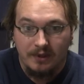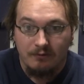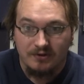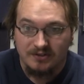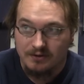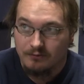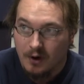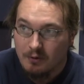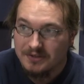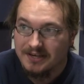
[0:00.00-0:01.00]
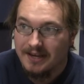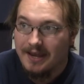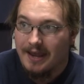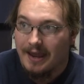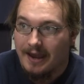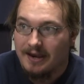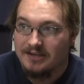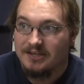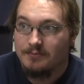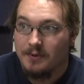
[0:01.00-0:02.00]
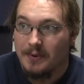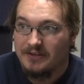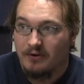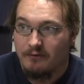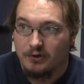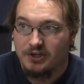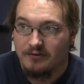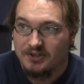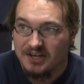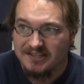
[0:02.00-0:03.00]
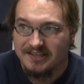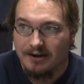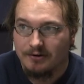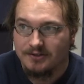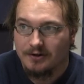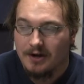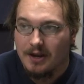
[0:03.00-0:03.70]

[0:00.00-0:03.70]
they originally wrote as the best friend for Chevy Chase's character.